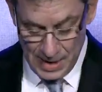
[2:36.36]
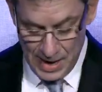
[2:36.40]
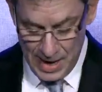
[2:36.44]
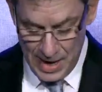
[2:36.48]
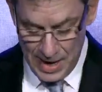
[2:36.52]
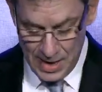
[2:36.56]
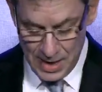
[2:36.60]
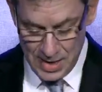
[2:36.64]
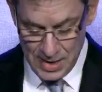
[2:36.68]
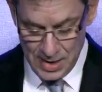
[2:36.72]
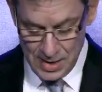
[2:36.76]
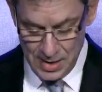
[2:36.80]

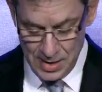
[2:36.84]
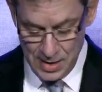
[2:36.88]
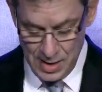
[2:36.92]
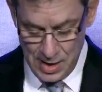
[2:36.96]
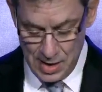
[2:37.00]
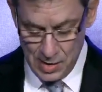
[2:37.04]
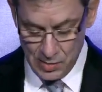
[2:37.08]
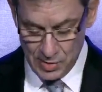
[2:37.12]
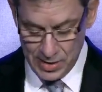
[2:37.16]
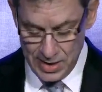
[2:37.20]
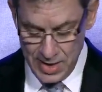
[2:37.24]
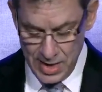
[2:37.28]
Like
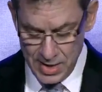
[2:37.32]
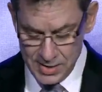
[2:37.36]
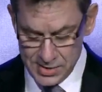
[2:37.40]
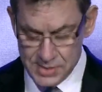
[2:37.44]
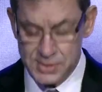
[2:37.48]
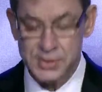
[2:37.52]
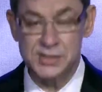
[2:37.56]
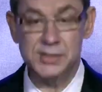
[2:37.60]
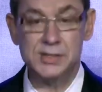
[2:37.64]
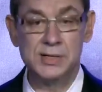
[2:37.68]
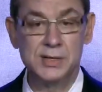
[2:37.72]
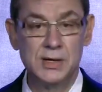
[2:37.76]
our
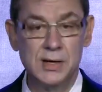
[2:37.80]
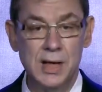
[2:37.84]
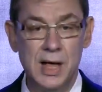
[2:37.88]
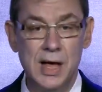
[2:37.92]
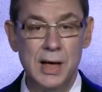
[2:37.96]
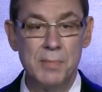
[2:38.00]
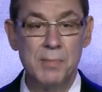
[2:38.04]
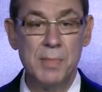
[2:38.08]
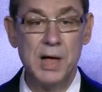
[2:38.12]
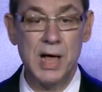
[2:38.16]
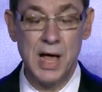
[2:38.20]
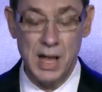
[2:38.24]
guests,
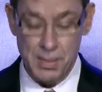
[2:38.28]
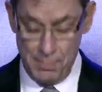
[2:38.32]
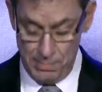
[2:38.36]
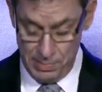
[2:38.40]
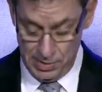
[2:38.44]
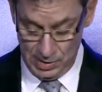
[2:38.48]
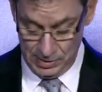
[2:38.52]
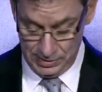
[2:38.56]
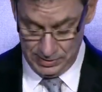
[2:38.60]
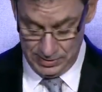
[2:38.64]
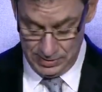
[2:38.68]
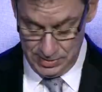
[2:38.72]
I'm
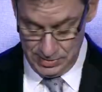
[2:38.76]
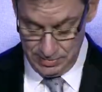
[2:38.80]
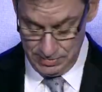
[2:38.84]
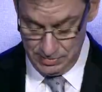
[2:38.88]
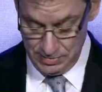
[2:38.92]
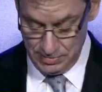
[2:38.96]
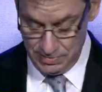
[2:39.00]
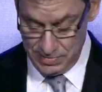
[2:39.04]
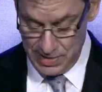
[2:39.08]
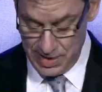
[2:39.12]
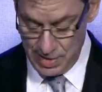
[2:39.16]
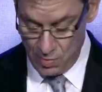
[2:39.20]
humbled
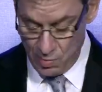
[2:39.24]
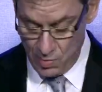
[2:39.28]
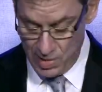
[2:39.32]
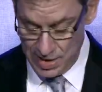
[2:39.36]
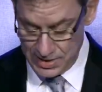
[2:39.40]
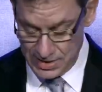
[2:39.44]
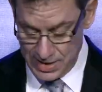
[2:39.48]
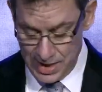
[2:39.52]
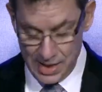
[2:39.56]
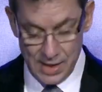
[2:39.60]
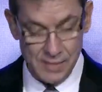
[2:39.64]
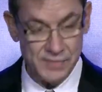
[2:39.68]
by
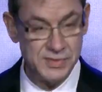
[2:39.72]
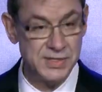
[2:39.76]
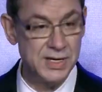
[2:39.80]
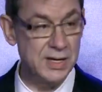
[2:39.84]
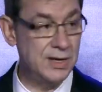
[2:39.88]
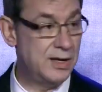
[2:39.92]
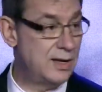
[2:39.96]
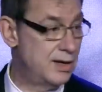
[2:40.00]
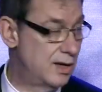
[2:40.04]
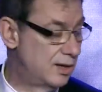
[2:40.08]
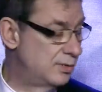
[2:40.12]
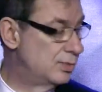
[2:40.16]
what I have
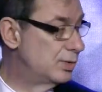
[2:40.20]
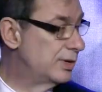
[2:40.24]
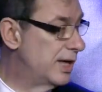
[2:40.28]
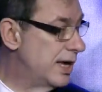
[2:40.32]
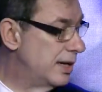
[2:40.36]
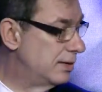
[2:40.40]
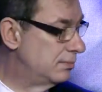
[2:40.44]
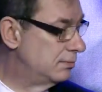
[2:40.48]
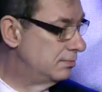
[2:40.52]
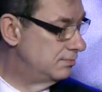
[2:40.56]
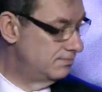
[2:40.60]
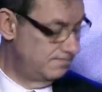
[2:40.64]
seen here
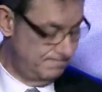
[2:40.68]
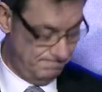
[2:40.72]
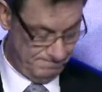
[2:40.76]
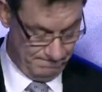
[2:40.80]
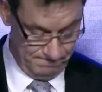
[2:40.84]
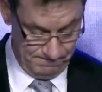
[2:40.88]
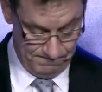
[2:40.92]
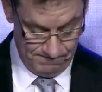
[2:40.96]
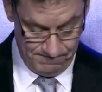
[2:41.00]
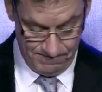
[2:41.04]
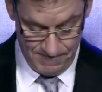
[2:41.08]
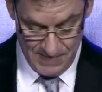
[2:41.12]
today.
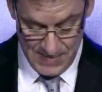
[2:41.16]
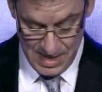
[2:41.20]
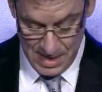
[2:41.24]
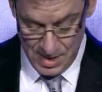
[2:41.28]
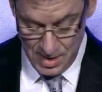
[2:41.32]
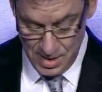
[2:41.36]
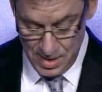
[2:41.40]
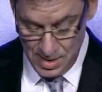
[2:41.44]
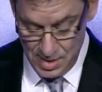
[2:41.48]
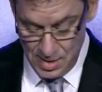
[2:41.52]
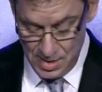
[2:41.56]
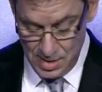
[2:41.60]

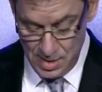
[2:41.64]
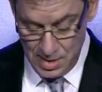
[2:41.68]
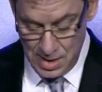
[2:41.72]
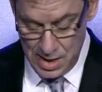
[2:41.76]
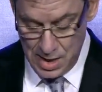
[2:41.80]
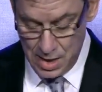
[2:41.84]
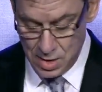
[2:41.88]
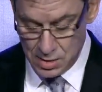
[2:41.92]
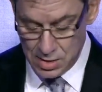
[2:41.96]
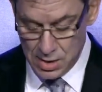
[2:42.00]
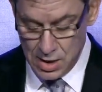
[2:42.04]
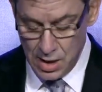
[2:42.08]

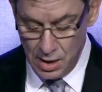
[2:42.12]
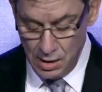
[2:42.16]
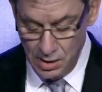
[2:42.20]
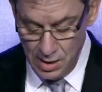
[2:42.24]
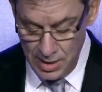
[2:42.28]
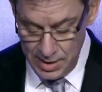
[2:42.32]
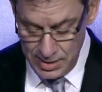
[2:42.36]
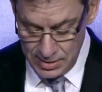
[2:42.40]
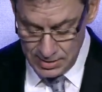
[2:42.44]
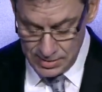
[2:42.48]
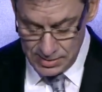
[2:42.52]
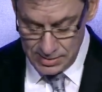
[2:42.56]
Our
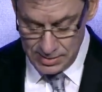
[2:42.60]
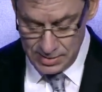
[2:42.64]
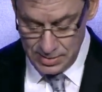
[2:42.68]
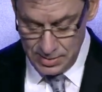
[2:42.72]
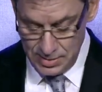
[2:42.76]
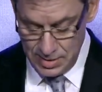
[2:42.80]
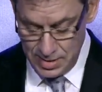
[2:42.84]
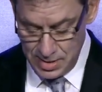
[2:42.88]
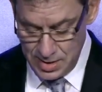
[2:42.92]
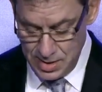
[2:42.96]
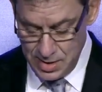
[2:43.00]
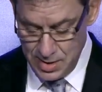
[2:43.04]

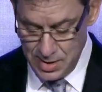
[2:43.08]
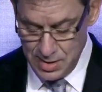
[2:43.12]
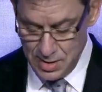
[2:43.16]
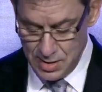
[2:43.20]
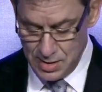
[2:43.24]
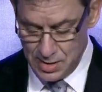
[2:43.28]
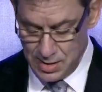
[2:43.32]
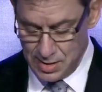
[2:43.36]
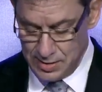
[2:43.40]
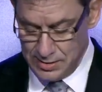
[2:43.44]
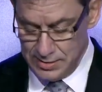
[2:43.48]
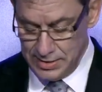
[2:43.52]
colleagues
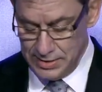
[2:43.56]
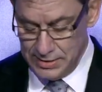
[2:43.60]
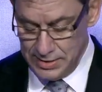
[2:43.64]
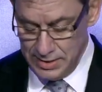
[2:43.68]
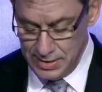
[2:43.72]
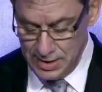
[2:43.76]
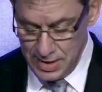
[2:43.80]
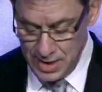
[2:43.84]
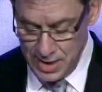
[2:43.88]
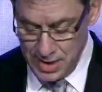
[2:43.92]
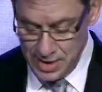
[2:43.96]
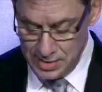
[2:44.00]
here are
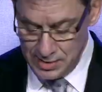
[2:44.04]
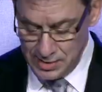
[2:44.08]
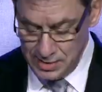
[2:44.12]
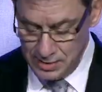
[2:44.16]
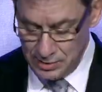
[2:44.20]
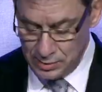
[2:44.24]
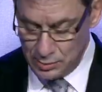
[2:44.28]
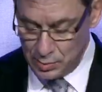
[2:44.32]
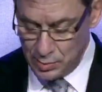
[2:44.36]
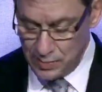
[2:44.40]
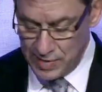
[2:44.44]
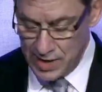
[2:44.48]

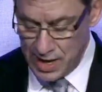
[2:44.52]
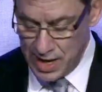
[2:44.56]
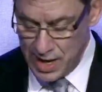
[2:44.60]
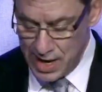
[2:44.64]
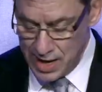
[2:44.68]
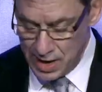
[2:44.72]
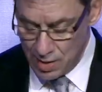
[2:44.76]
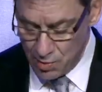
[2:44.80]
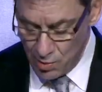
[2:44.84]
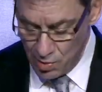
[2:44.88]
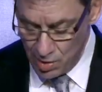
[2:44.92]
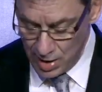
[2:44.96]
dedicated to the
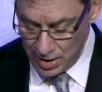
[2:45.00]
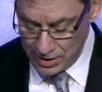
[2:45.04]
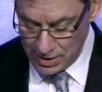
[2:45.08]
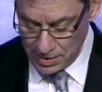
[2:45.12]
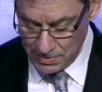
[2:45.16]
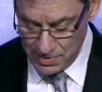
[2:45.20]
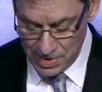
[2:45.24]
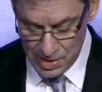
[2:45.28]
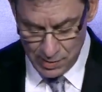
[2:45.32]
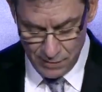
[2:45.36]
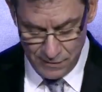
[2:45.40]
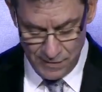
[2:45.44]

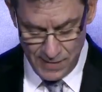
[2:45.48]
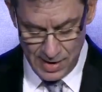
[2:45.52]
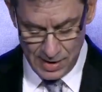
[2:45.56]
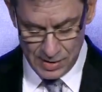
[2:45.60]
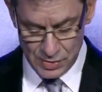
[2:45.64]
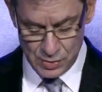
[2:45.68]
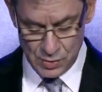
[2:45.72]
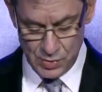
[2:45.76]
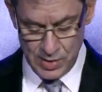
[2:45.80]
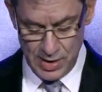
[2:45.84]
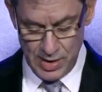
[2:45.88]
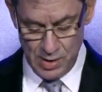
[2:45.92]
high-quality
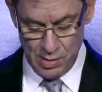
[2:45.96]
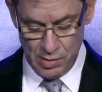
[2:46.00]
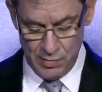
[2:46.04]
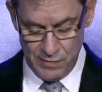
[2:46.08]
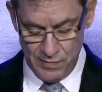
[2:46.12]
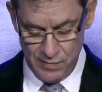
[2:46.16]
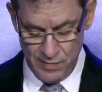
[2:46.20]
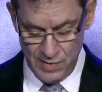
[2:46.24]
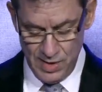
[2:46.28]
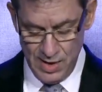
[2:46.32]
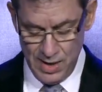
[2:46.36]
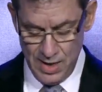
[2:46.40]
manufacturing
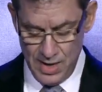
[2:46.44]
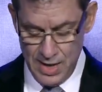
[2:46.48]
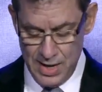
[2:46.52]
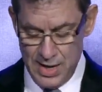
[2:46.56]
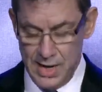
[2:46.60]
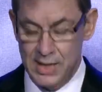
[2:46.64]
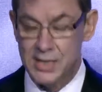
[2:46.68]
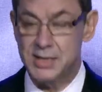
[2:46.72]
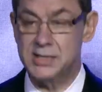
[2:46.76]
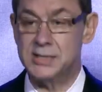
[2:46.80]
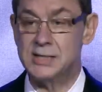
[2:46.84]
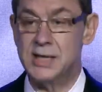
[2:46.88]
of
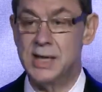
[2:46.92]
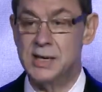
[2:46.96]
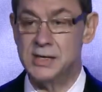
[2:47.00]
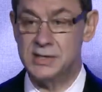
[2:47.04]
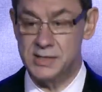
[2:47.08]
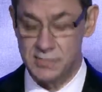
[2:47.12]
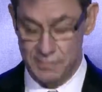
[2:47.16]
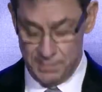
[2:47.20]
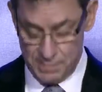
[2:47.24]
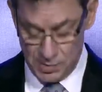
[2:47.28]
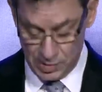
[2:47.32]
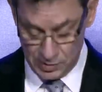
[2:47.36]
an
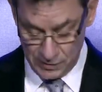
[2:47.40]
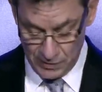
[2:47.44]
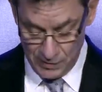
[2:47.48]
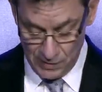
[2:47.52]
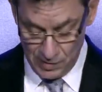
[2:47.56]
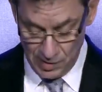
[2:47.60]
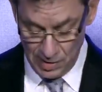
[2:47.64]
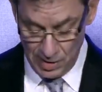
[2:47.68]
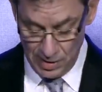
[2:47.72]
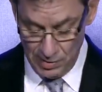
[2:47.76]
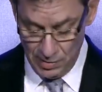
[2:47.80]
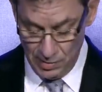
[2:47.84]
extensive
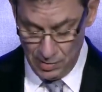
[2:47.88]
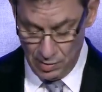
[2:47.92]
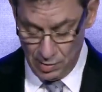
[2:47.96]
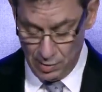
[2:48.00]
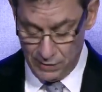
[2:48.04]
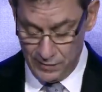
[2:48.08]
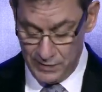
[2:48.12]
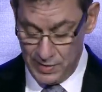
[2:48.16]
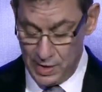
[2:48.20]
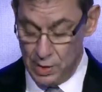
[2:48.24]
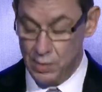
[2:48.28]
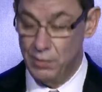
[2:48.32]
portfolio
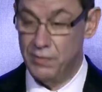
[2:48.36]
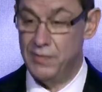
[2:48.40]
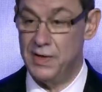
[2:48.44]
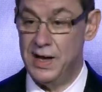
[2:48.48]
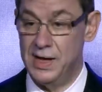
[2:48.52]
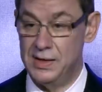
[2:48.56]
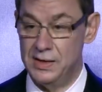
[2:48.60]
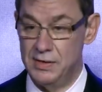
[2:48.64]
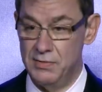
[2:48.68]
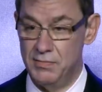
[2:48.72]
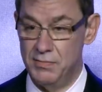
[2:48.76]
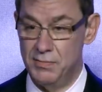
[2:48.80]
of
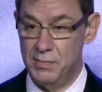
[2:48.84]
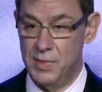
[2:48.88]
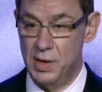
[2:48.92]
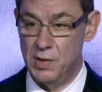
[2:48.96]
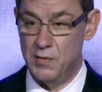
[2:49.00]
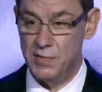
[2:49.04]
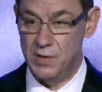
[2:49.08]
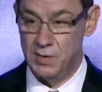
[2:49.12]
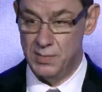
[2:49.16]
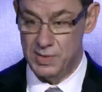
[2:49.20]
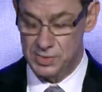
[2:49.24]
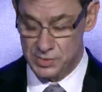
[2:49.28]
innovative
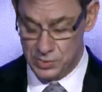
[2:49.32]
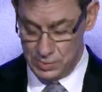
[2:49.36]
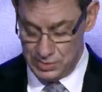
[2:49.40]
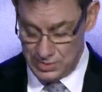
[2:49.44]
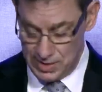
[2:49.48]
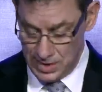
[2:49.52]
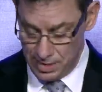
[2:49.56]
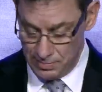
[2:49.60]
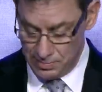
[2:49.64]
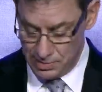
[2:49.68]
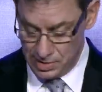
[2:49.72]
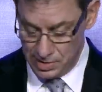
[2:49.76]

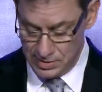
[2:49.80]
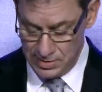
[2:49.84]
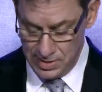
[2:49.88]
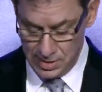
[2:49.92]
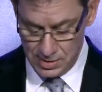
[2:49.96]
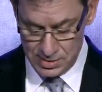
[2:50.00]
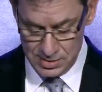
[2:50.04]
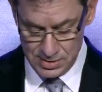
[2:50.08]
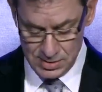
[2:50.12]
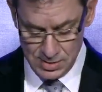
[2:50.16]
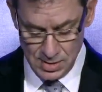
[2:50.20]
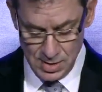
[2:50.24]
biopharmaceutical
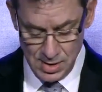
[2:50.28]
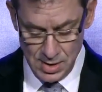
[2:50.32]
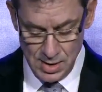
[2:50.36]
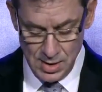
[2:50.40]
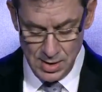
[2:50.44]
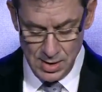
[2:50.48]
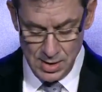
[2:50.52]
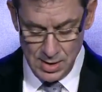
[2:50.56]
products,